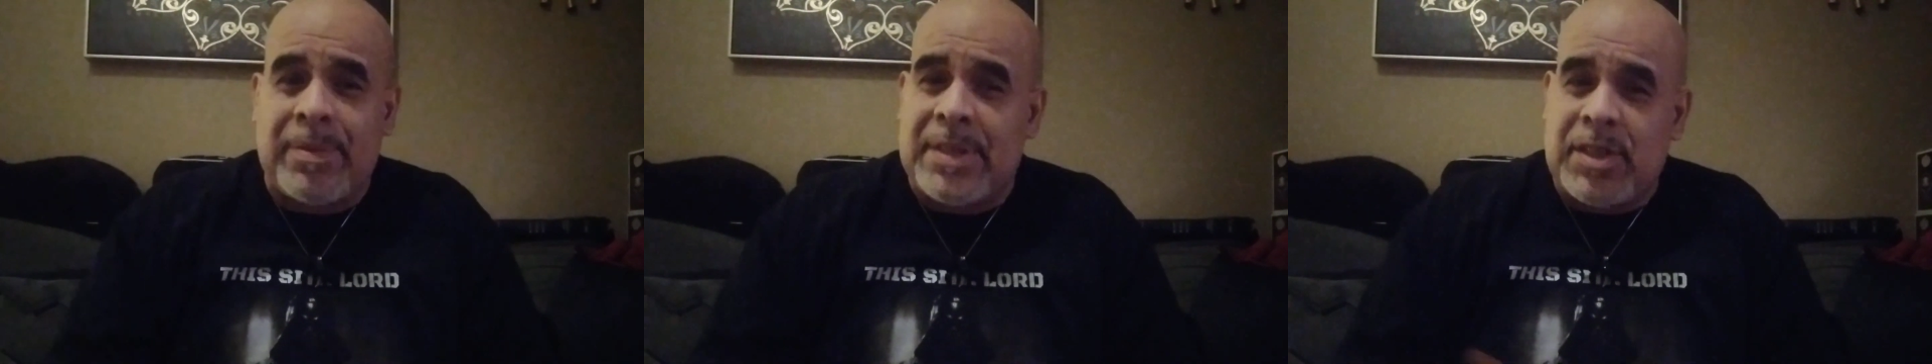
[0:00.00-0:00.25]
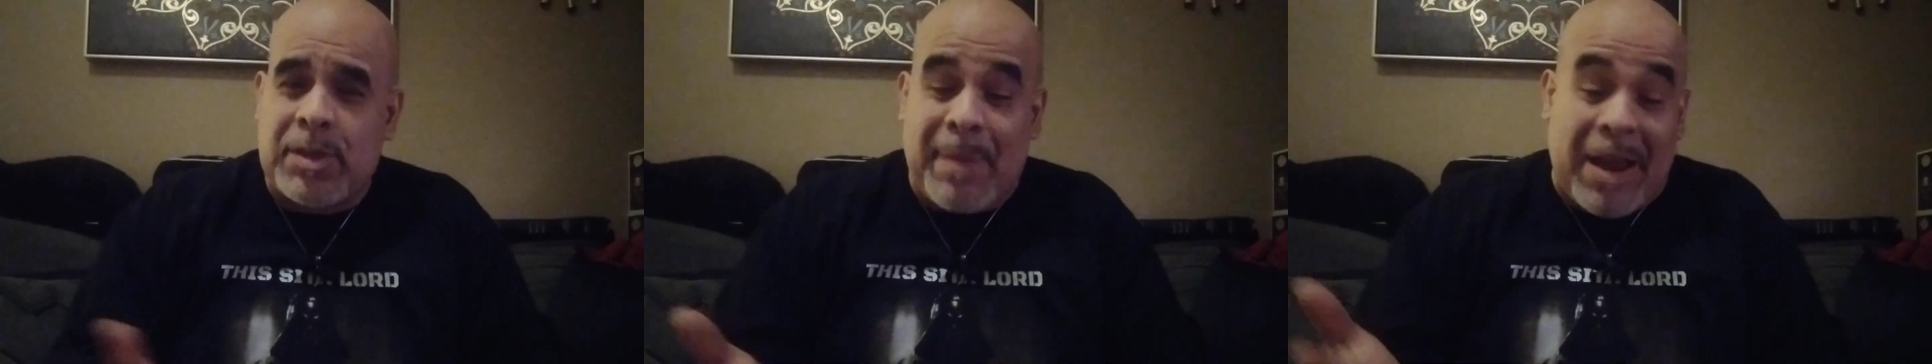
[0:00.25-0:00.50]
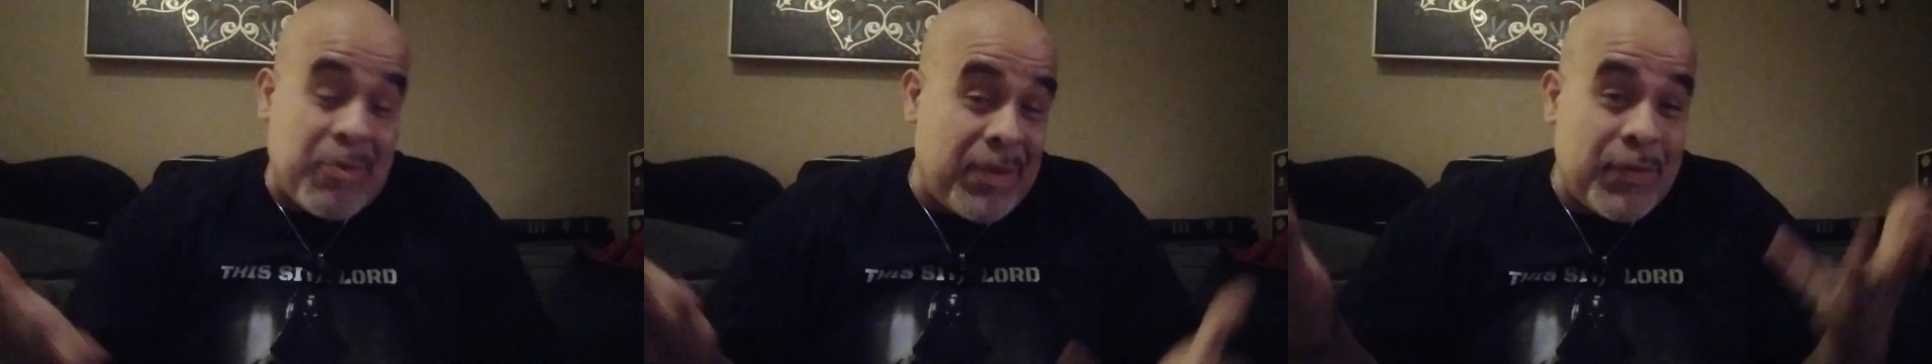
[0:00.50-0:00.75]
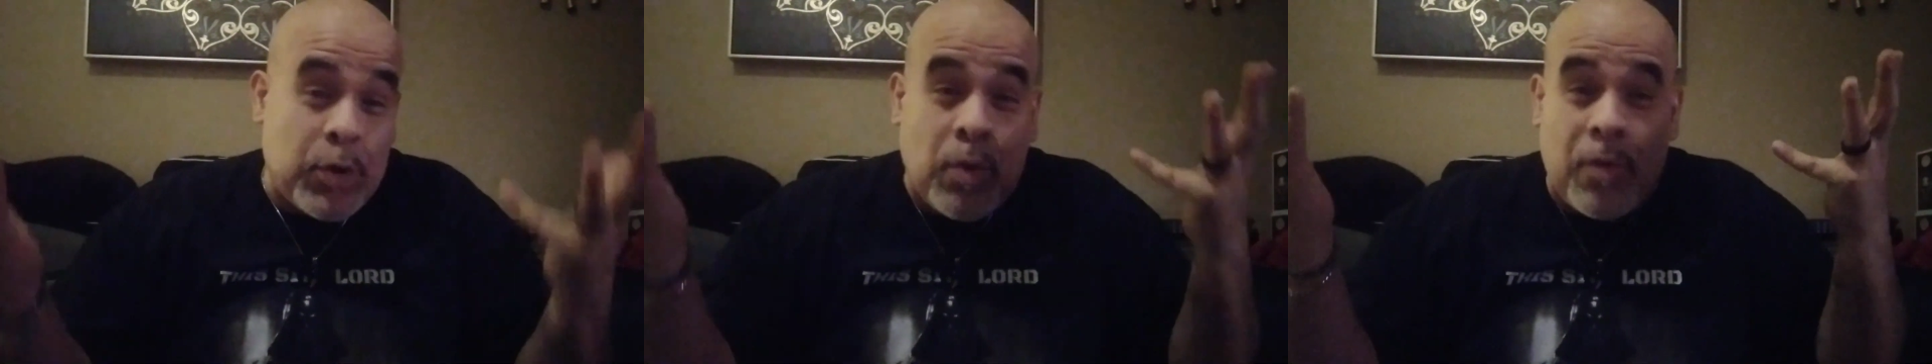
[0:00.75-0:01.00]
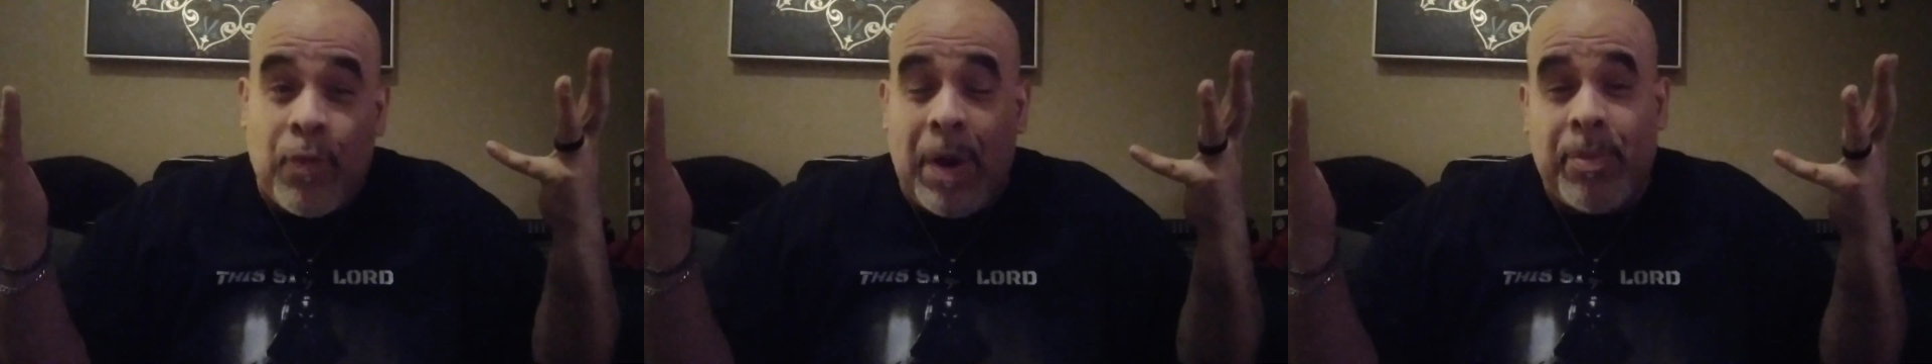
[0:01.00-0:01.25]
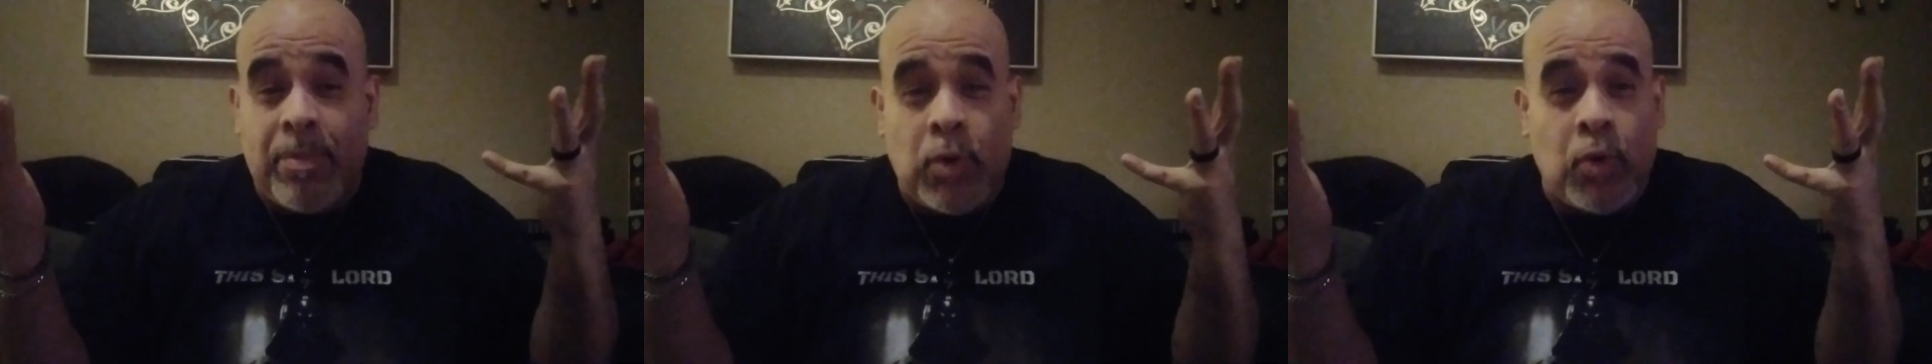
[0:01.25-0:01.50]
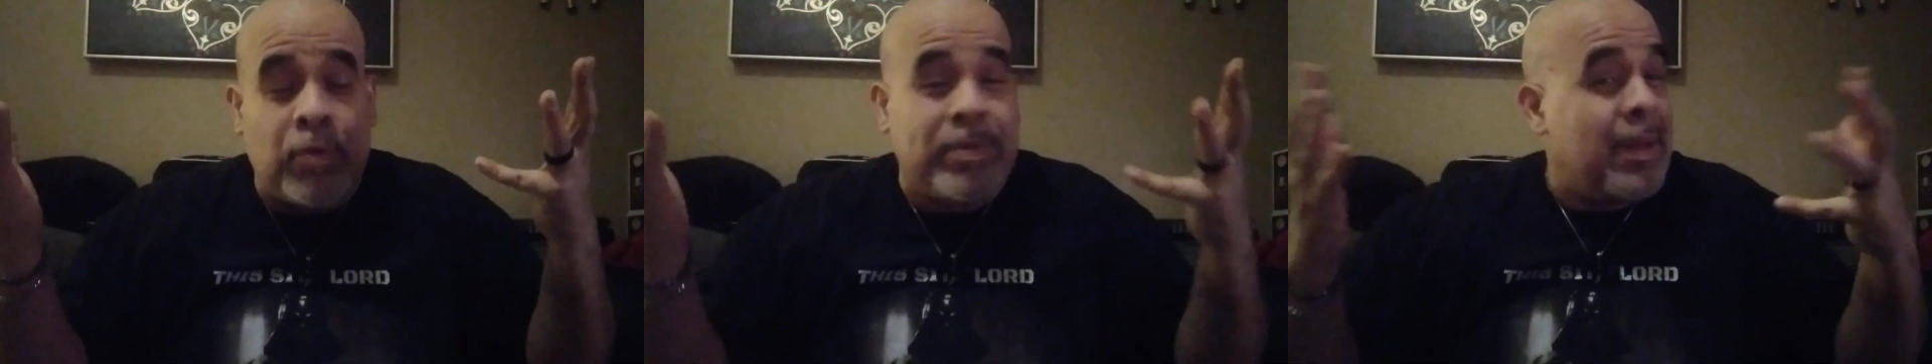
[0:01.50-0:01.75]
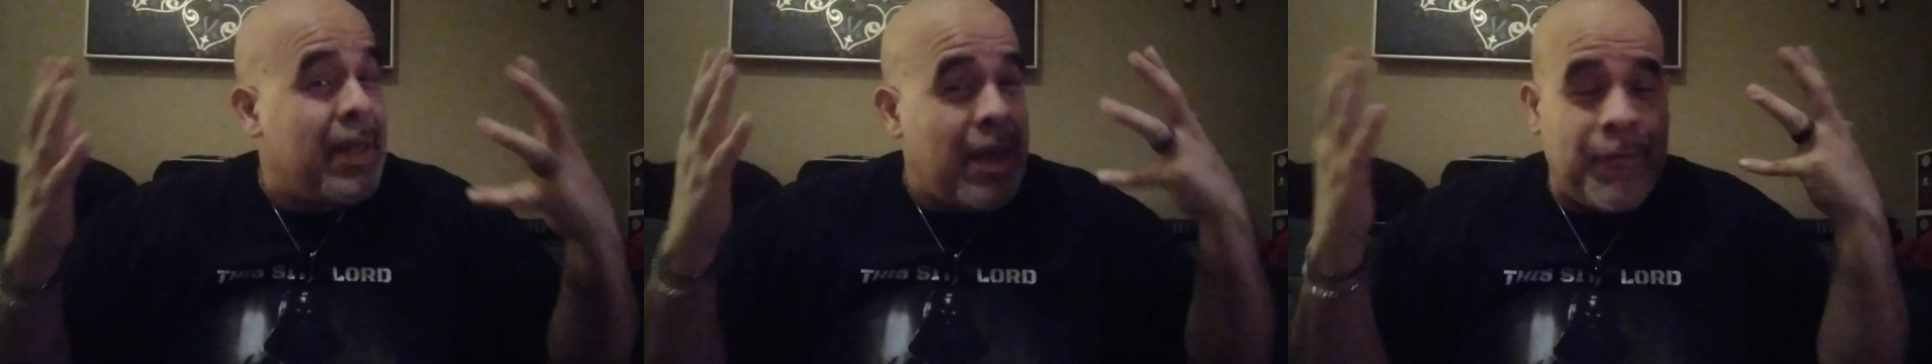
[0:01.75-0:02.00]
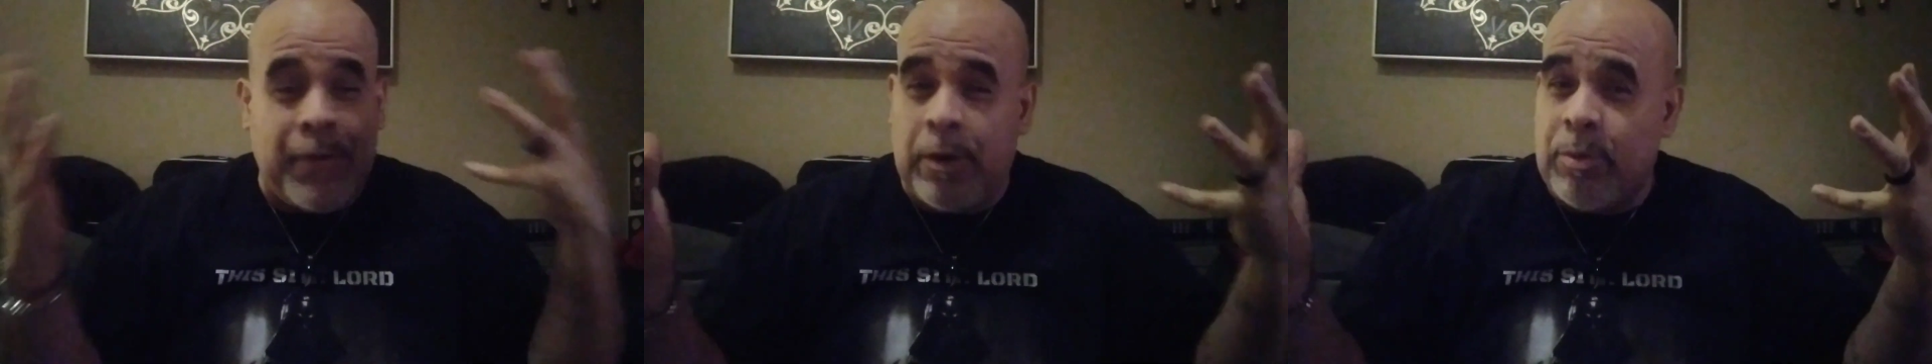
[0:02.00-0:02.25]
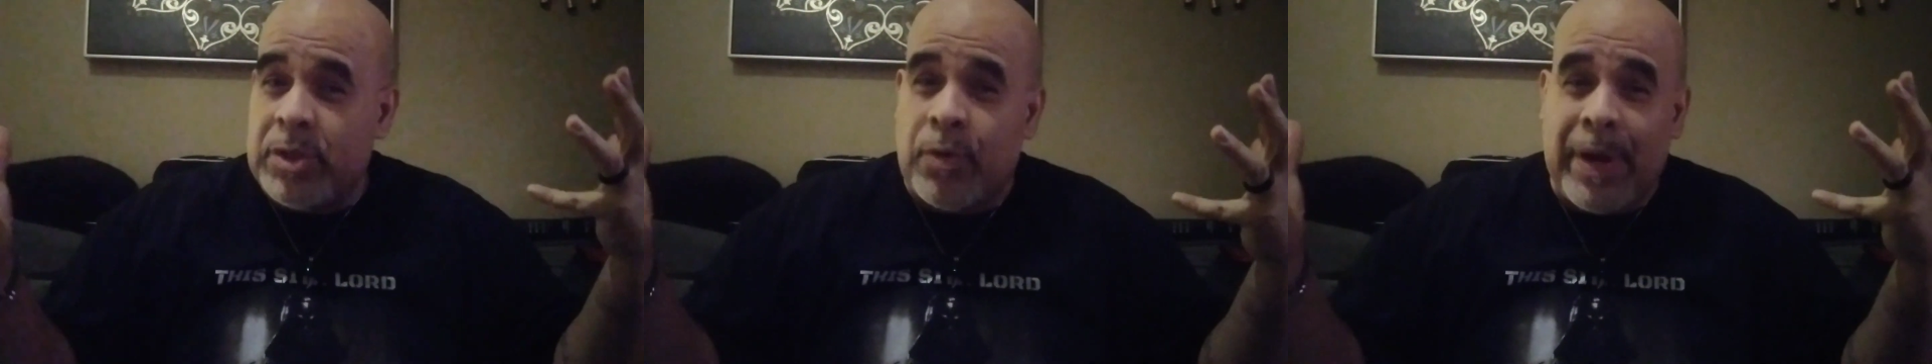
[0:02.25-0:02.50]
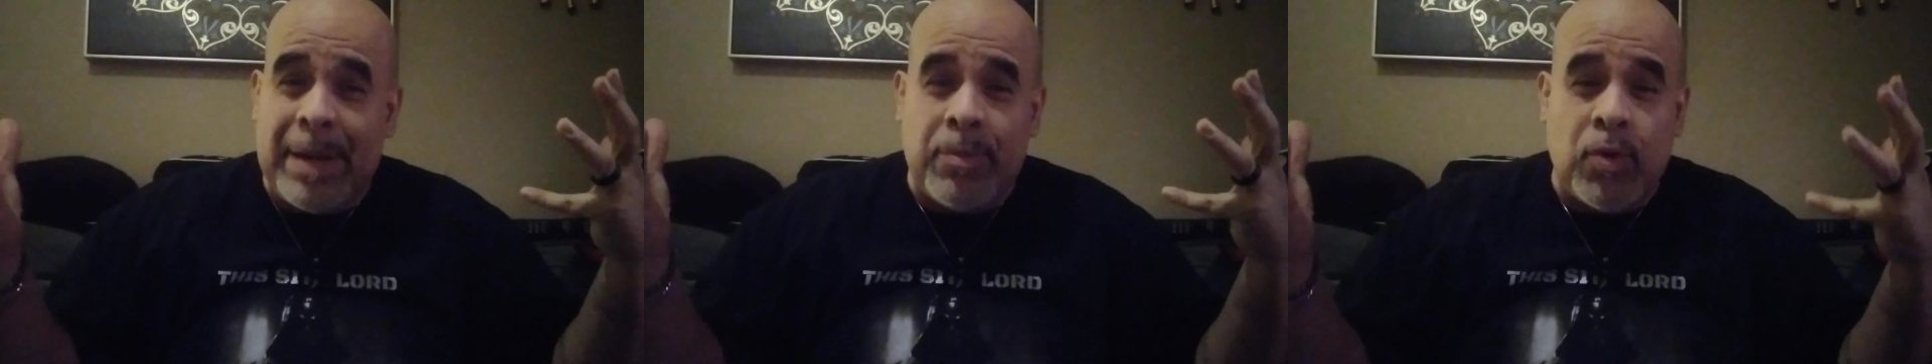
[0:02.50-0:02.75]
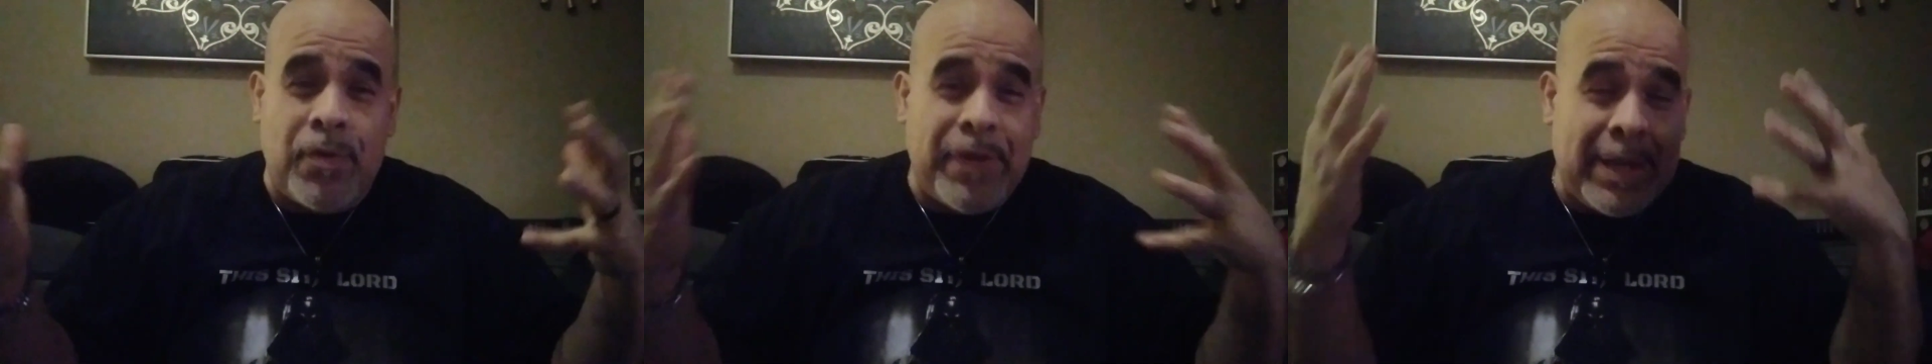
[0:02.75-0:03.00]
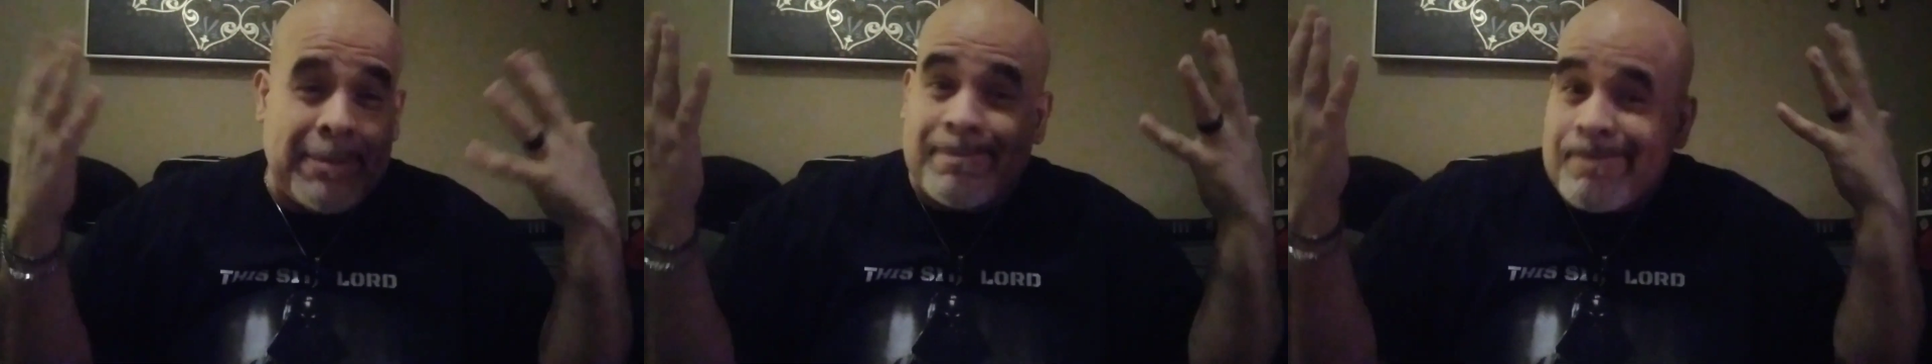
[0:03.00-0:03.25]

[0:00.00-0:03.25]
This is my review of Rebel Moon. I feel it was a great movie.